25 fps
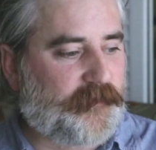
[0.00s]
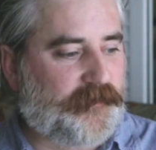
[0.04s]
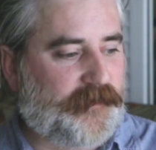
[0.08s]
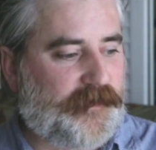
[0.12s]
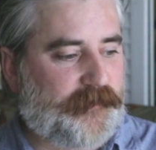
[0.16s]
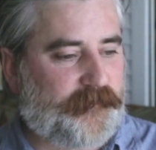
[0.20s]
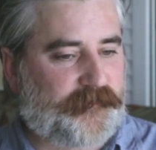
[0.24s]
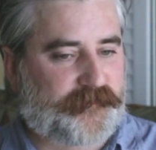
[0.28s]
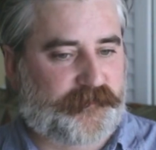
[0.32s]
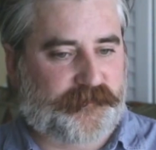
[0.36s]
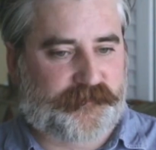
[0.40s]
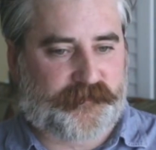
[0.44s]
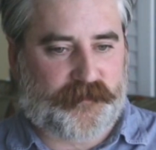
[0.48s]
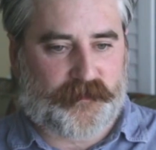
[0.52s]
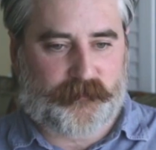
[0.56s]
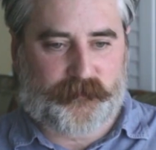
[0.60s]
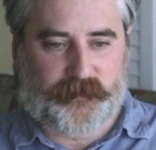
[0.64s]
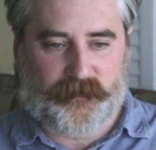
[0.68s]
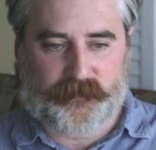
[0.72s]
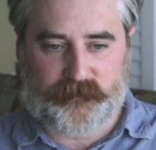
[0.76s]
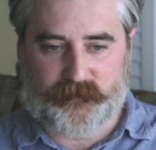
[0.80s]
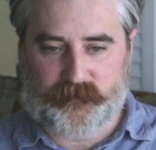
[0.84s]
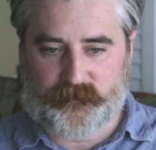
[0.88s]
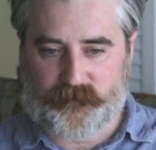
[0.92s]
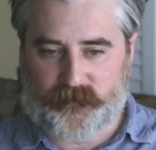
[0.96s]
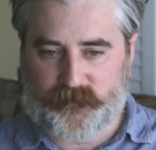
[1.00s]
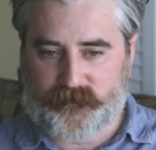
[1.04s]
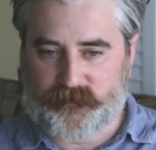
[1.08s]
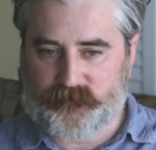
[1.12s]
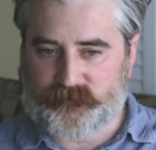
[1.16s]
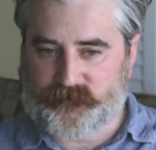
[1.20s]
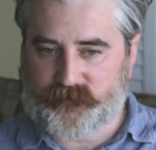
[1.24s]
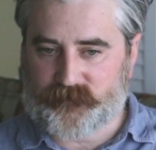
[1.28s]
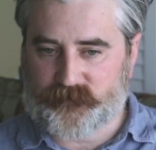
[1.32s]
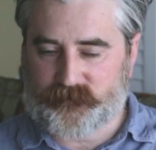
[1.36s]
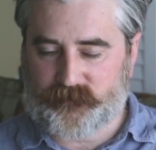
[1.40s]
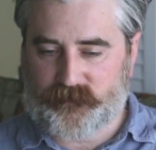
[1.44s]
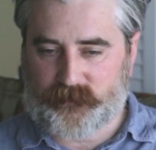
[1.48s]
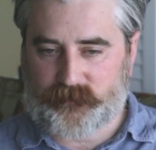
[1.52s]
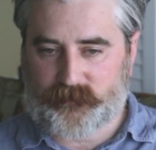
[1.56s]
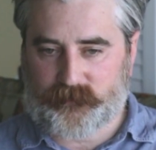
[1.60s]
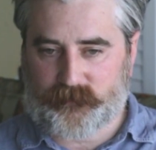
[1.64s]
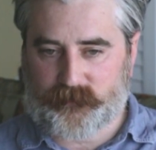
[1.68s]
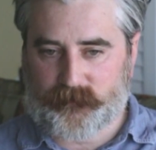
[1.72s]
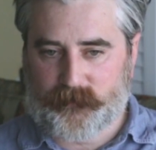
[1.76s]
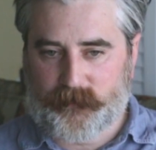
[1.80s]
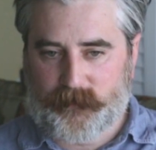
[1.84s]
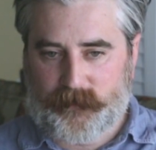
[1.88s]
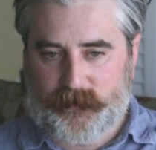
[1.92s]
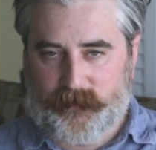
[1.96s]
Your aim is to start building an audience. So you,
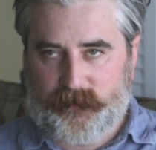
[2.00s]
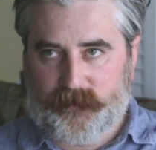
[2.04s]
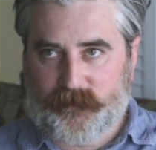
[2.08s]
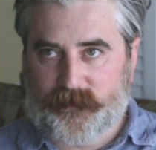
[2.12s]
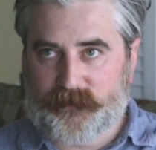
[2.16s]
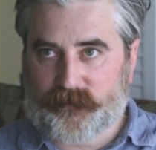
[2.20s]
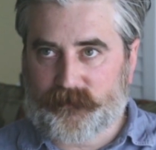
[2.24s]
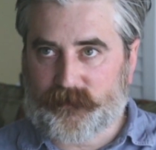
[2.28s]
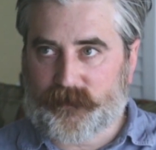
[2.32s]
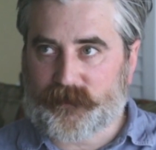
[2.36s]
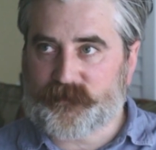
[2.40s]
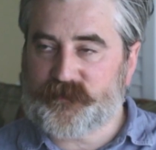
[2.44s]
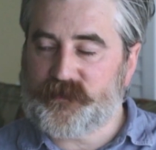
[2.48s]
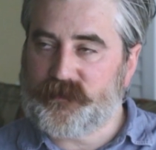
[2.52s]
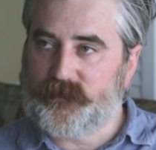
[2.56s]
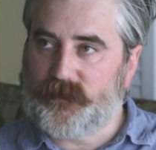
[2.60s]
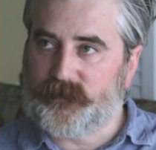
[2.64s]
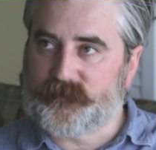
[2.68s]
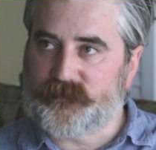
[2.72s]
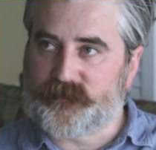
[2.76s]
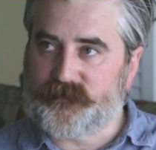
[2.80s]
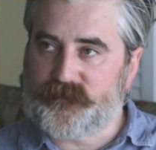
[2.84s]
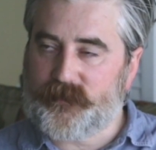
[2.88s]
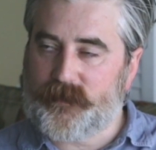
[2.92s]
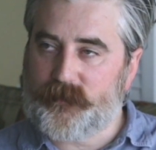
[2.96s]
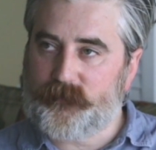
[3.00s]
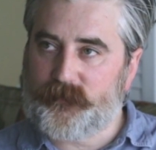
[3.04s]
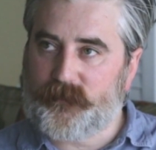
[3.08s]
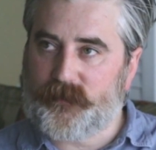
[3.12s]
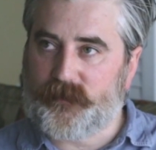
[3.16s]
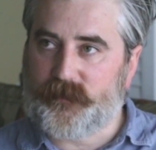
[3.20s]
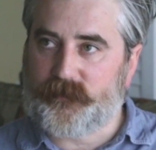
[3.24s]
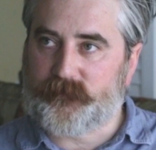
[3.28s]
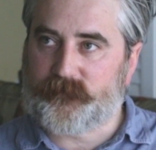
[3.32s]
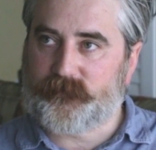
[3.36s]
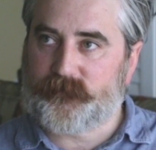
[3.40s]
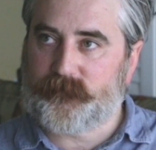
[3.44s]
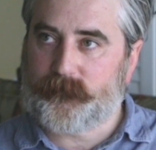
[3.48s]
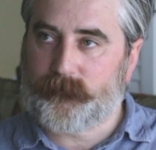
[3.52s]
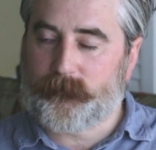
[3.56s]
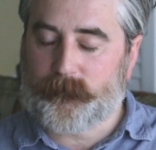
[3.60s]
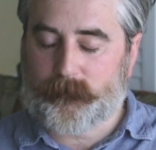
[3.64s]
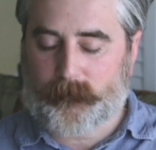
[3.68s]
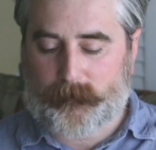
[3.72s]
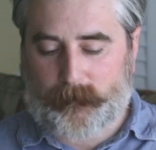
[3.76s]
actually like the template,